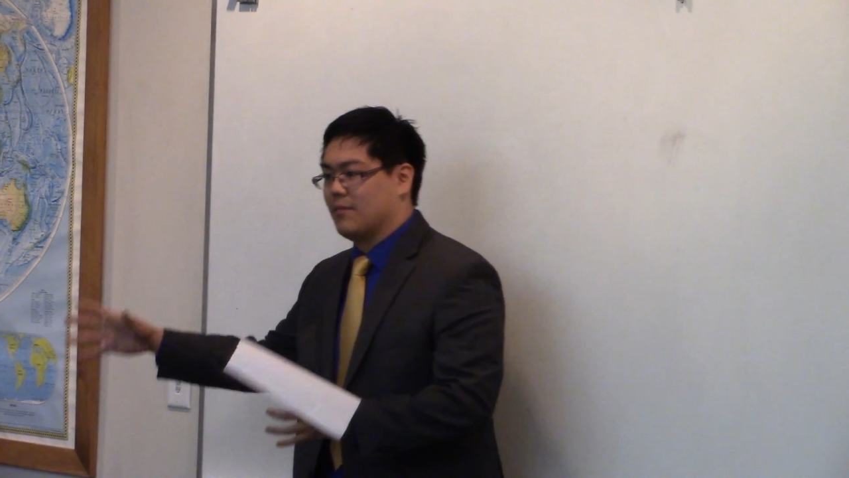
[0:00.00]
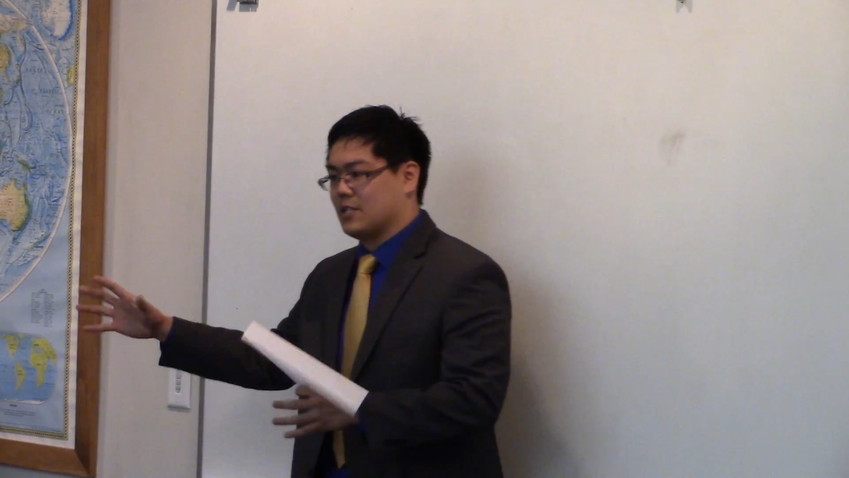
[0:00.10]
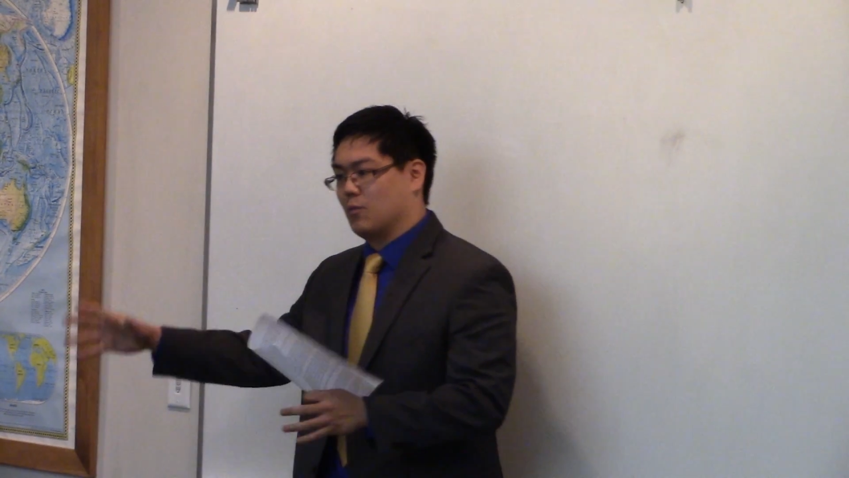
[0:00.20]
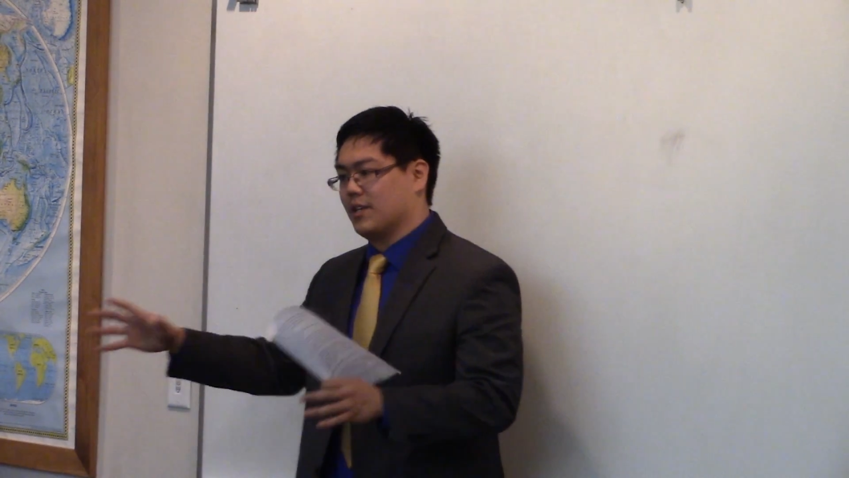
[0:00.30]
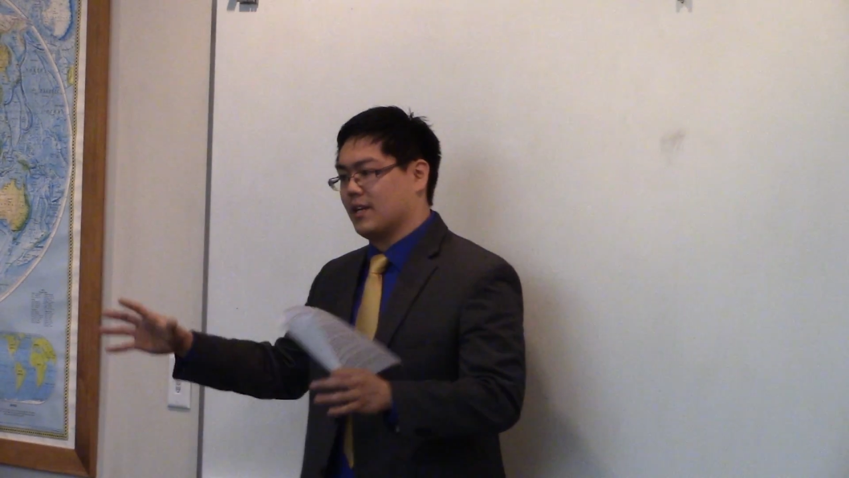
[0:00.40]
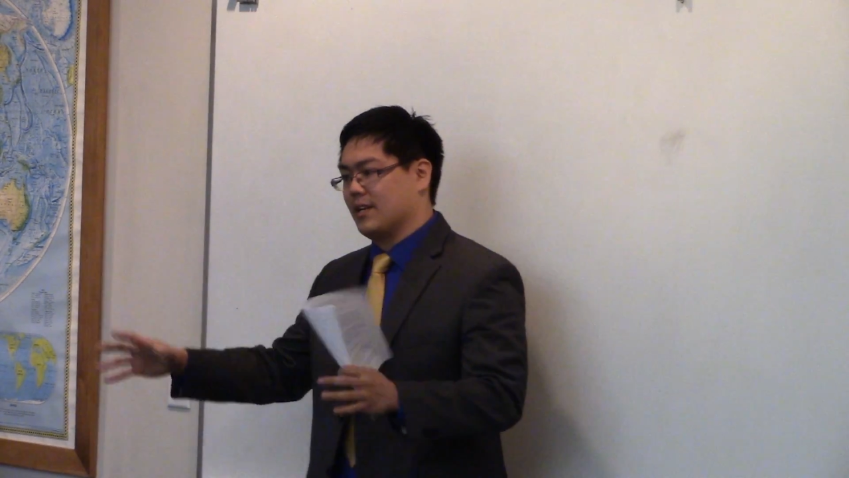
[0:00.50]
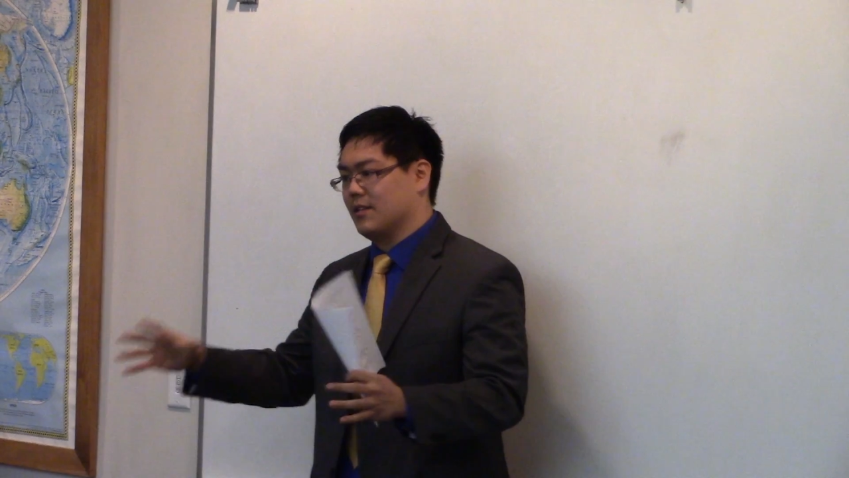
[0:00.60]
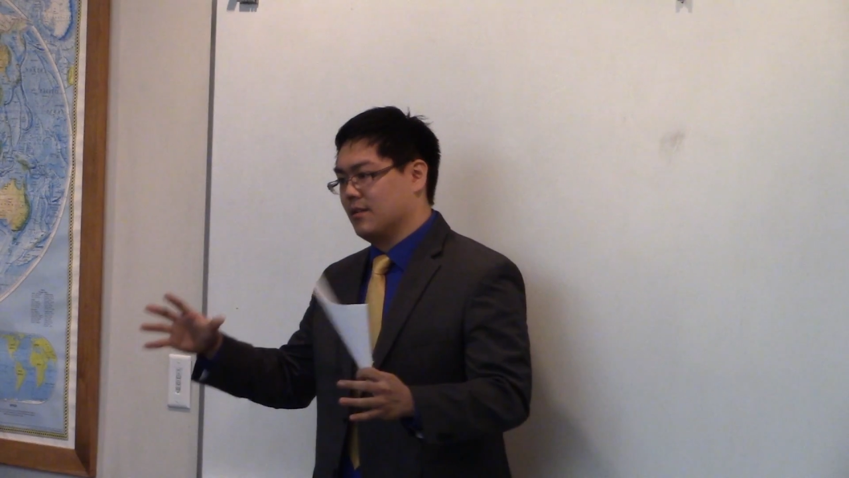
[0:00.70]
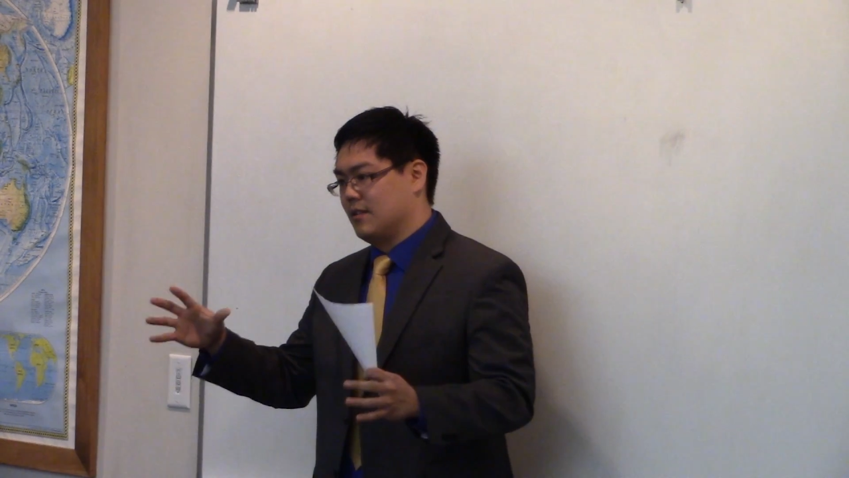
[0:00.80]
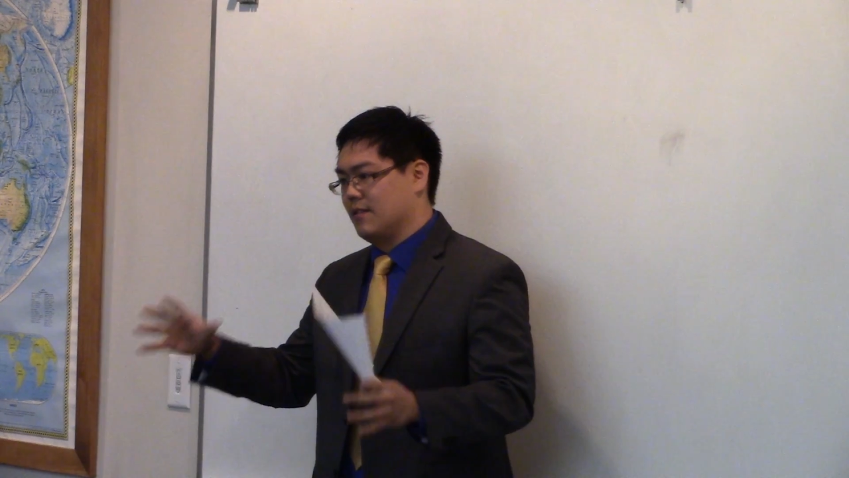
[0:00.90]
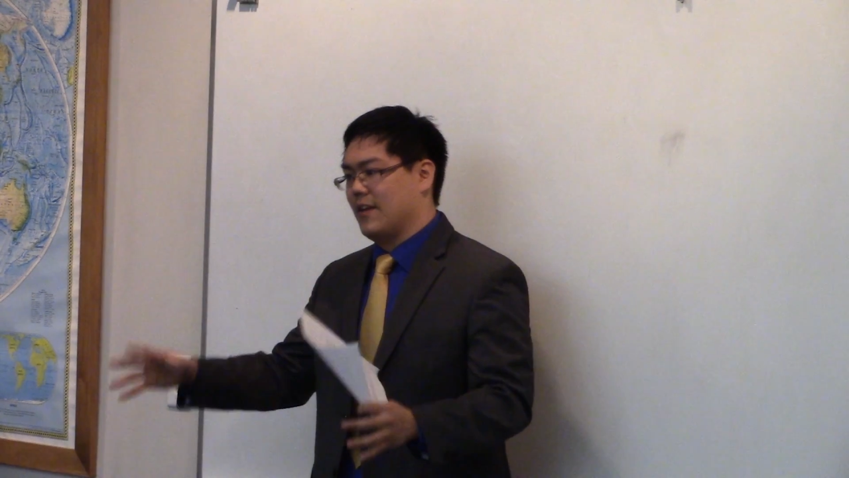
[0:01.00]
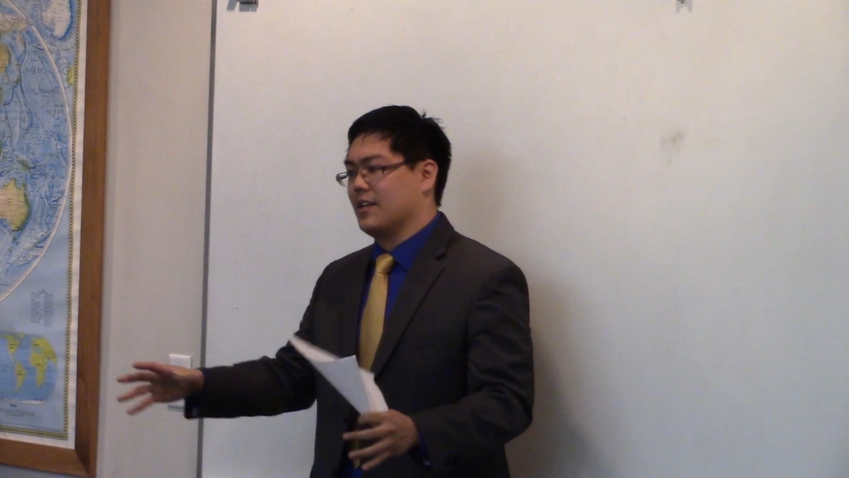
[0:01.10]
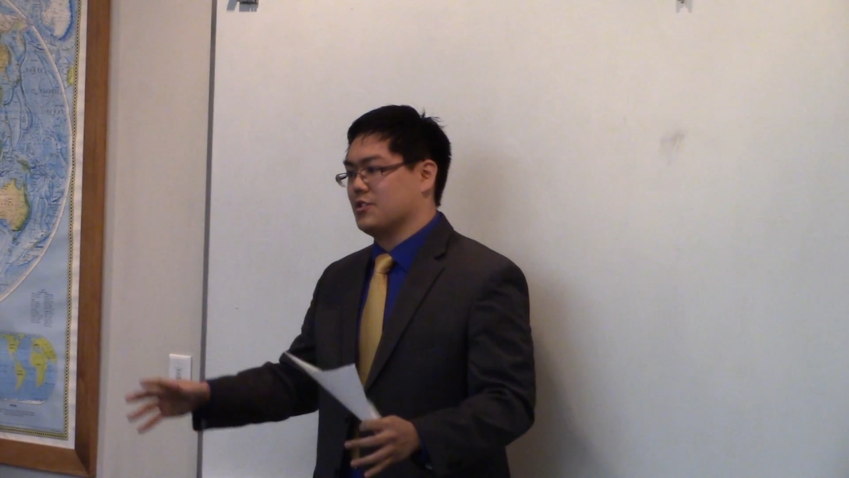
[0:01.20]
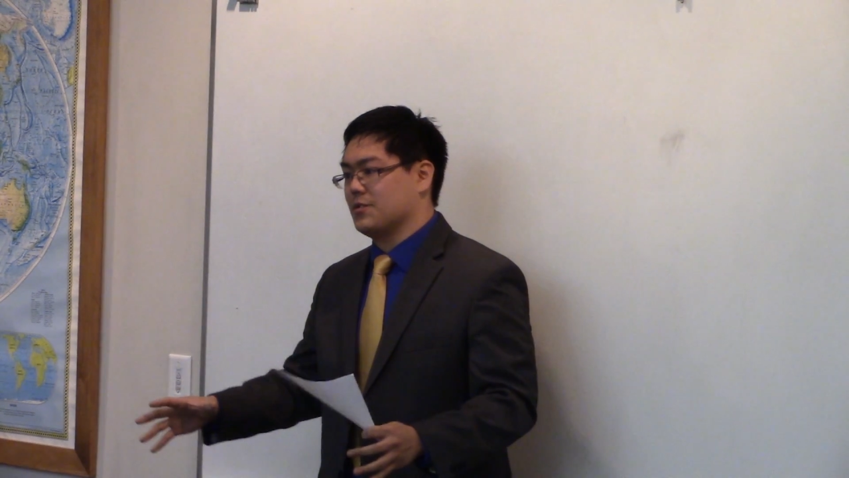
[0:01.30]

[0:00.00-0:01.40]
That's one of the advantages.